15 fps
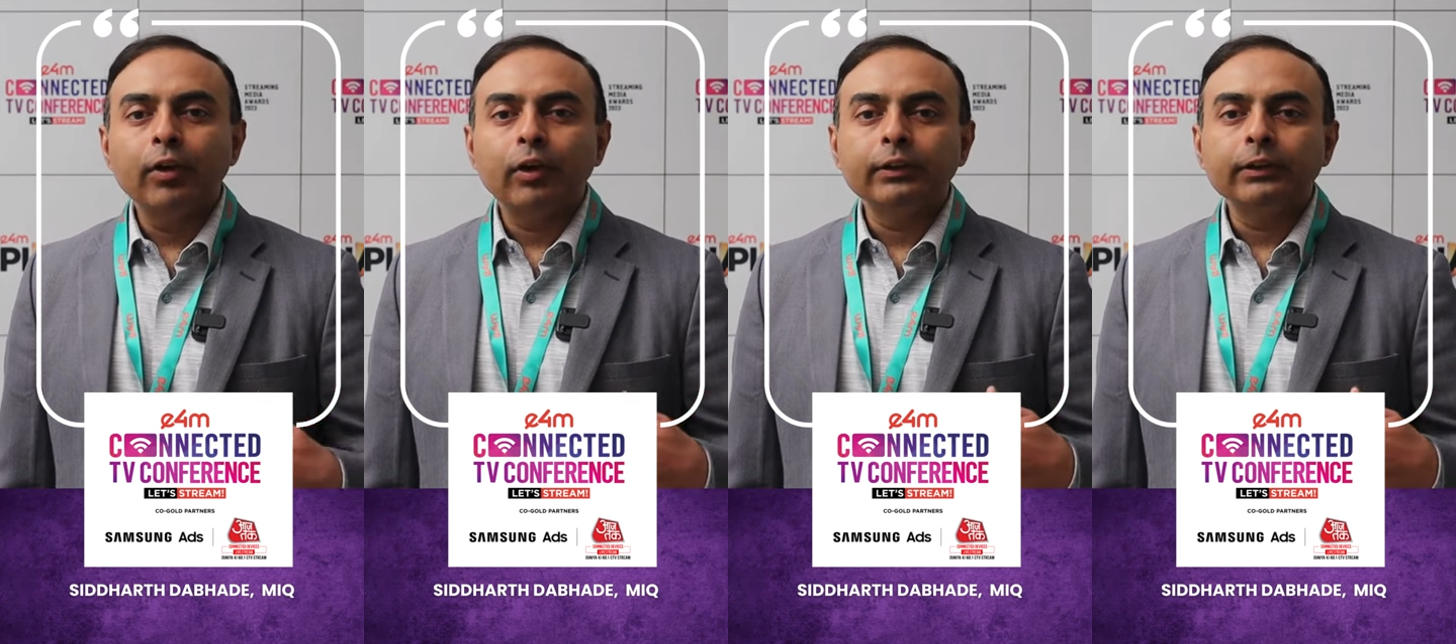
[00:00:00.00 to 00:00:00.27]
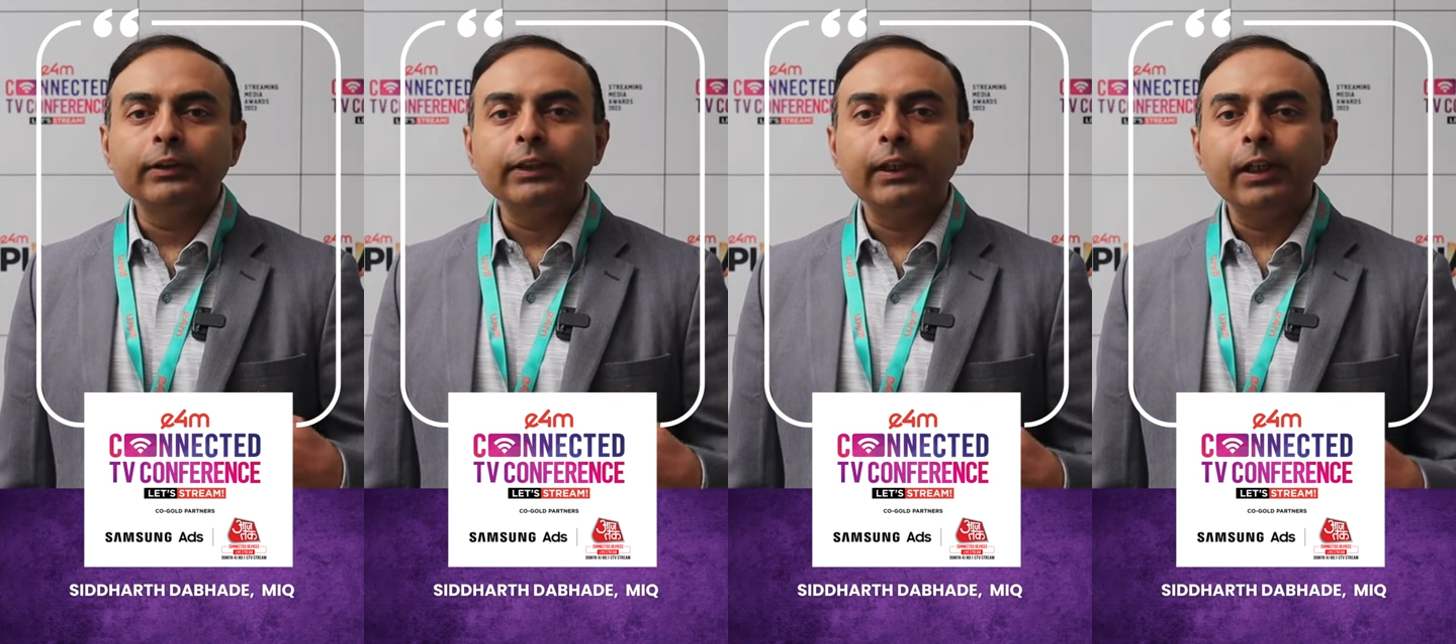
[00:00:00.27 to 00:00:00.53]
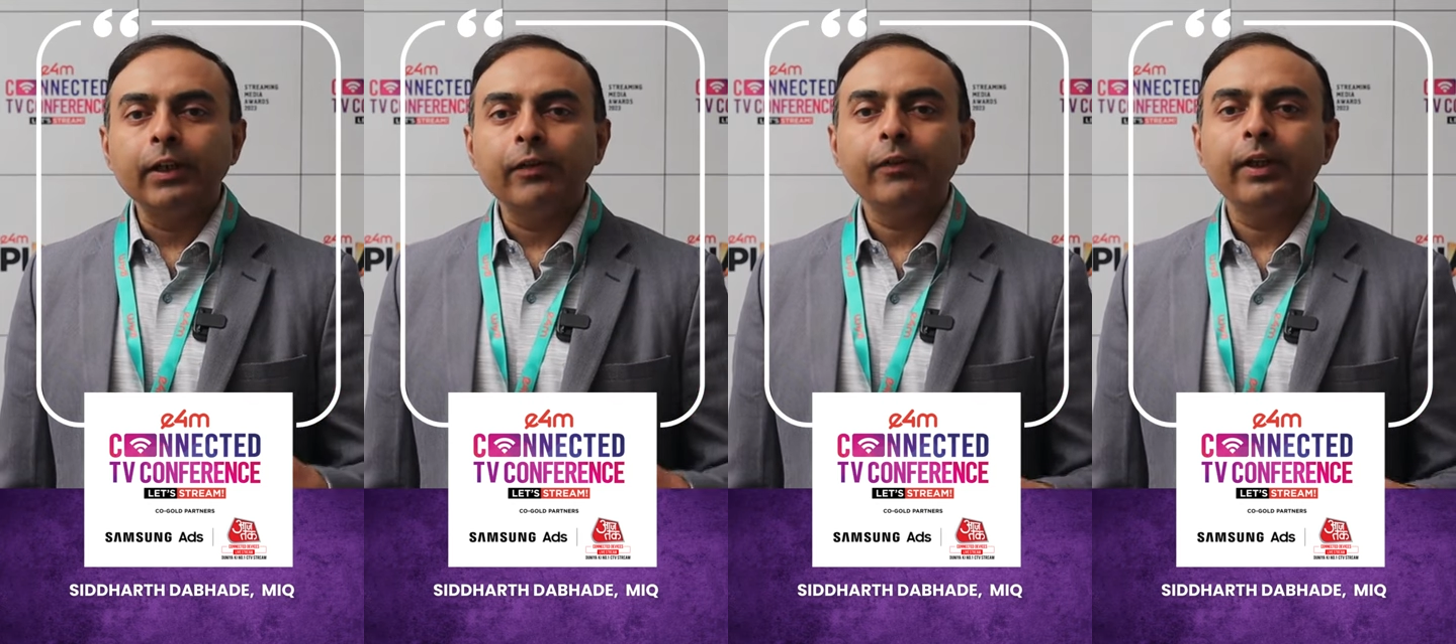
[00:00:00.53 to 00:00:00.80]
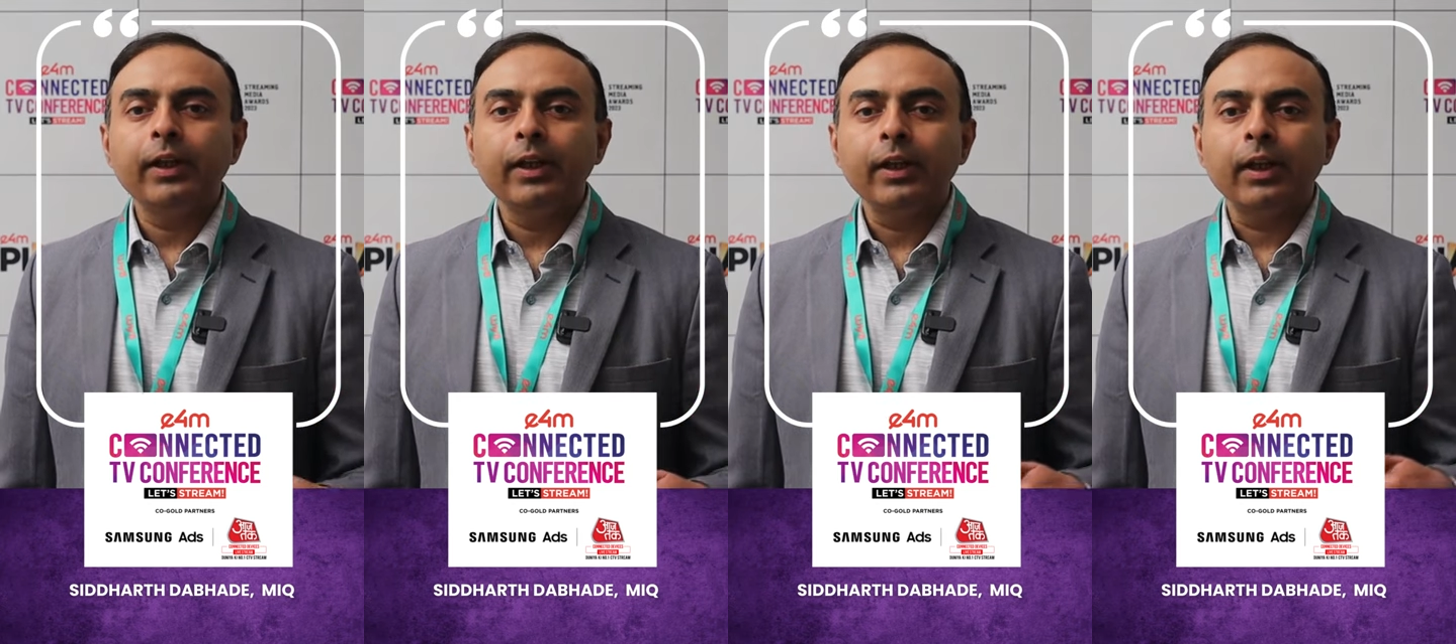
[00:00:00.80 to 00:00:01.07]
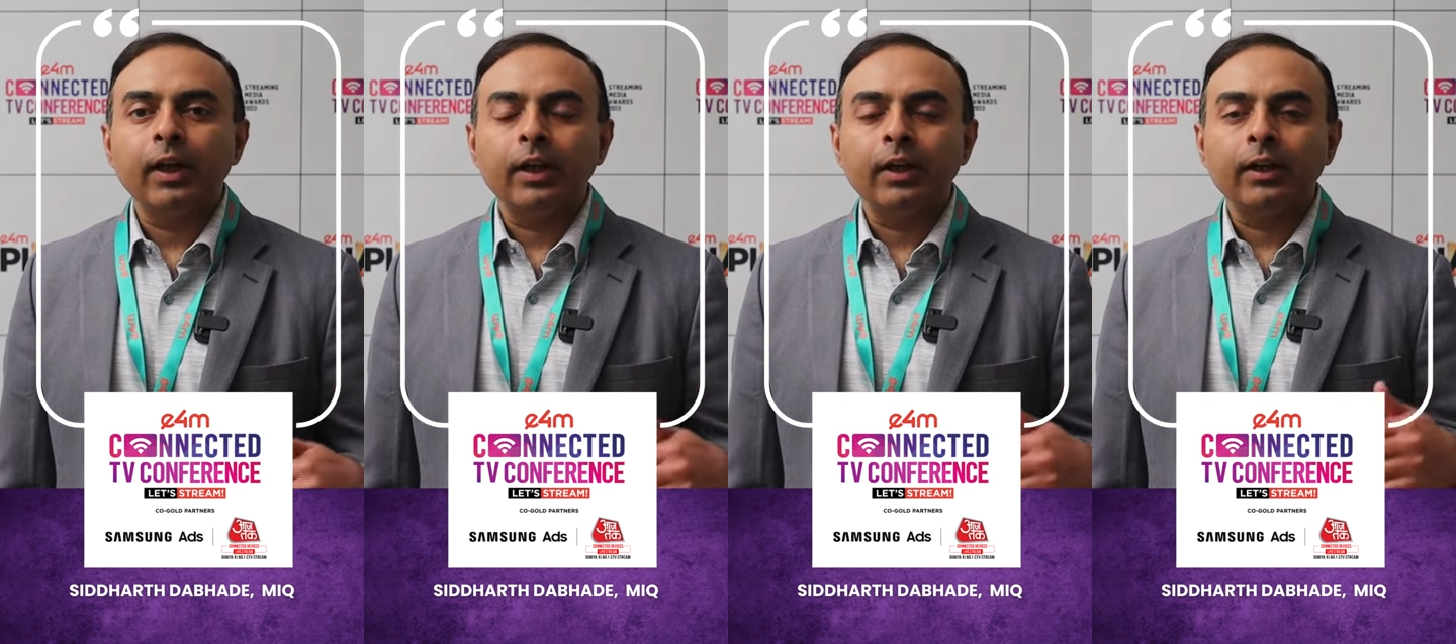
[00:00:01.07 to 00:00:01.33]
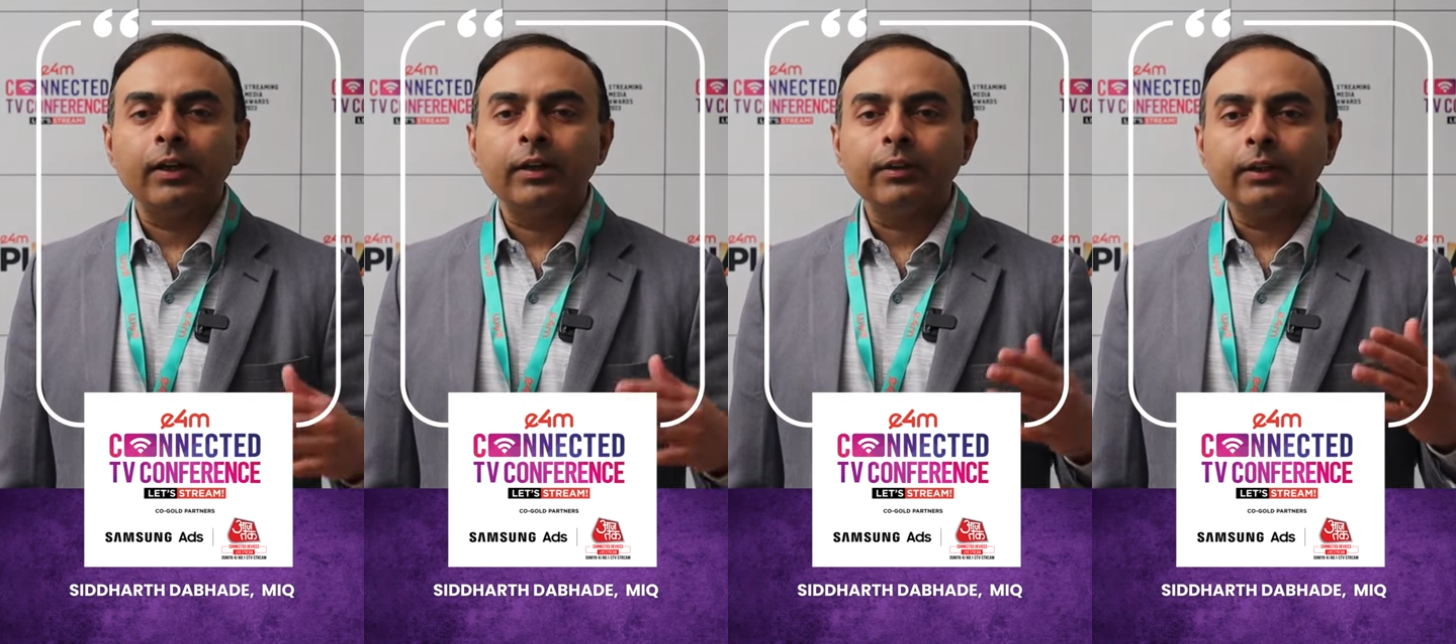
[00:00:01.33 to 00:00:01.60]
on
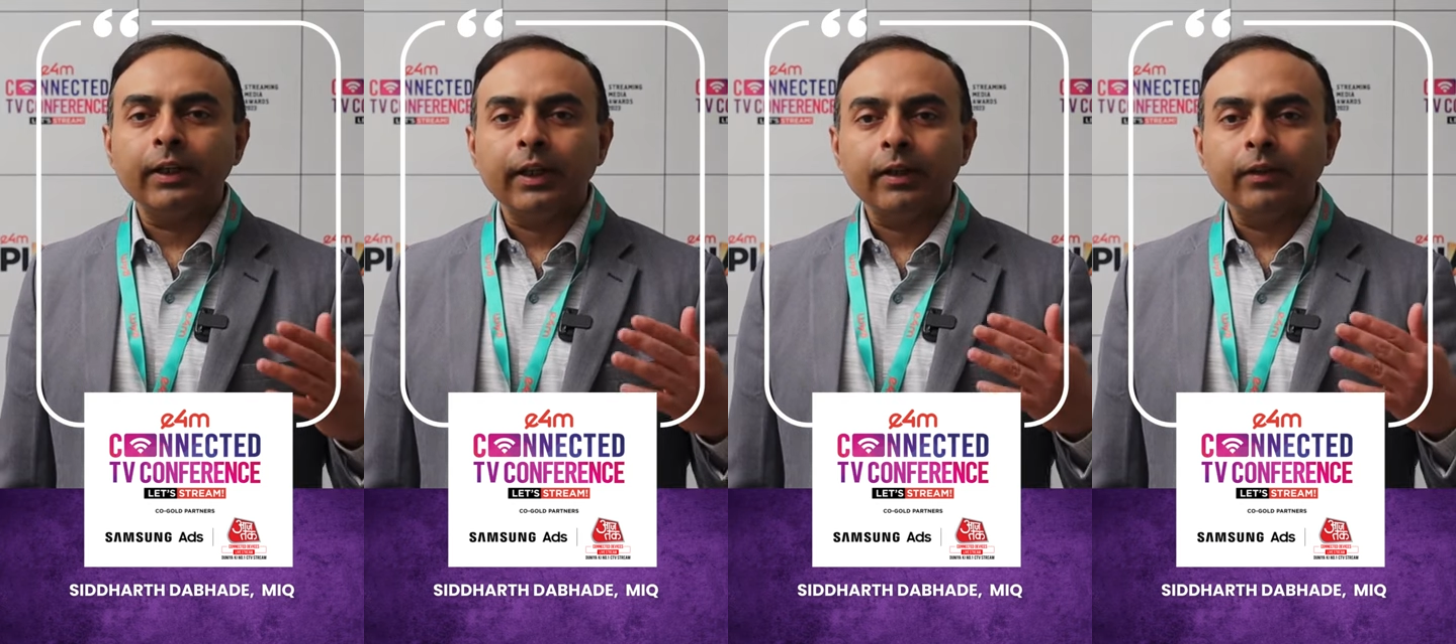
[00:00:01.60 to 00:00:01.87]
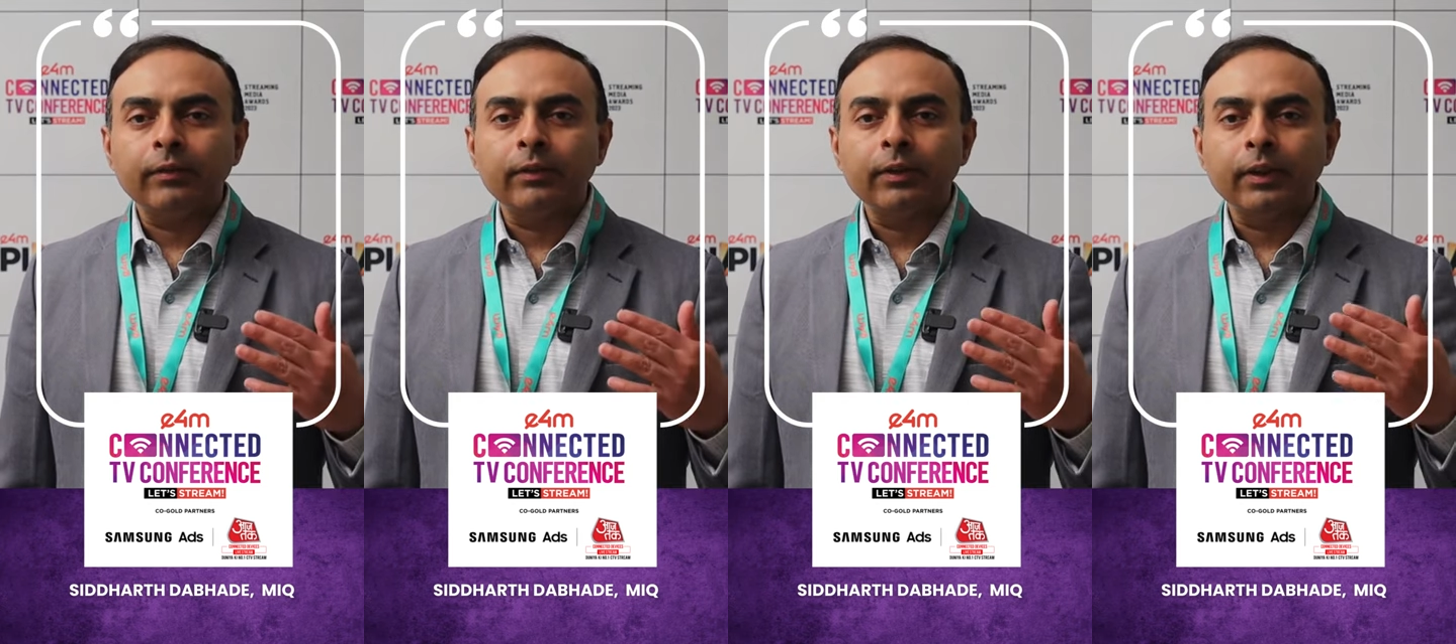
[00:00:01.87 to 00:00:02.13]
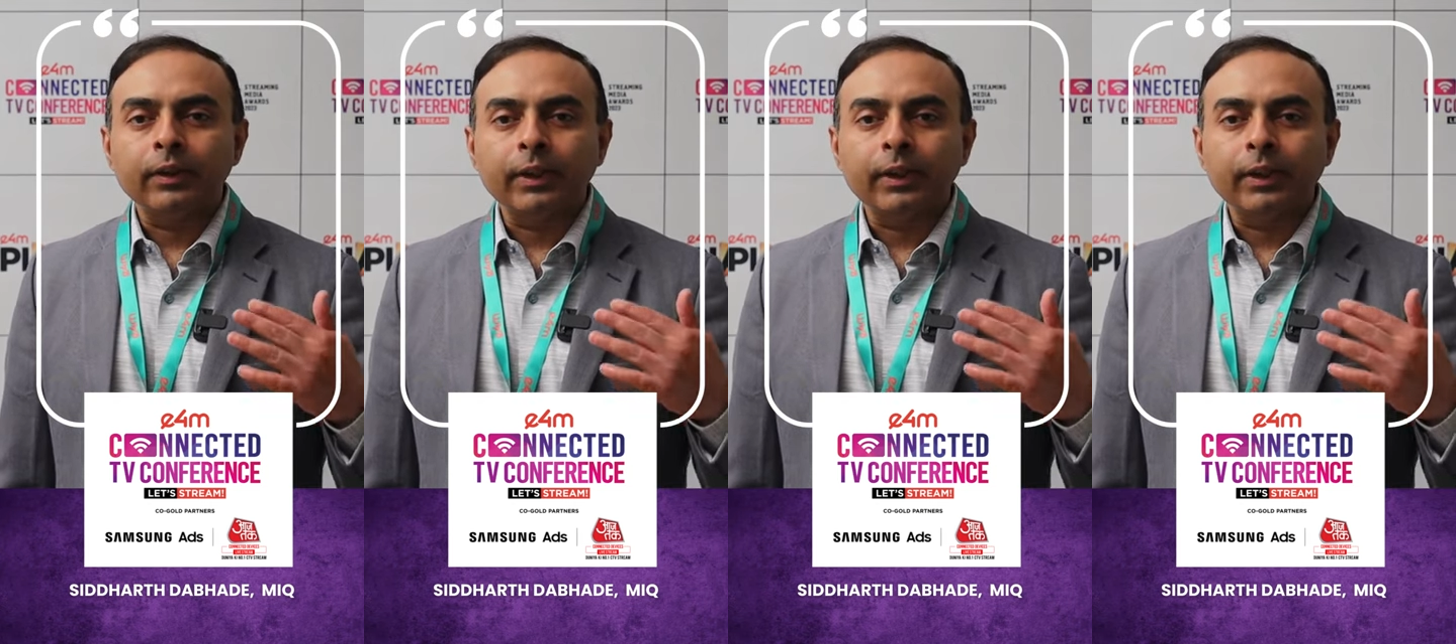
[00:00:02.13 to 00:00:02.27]
CTV in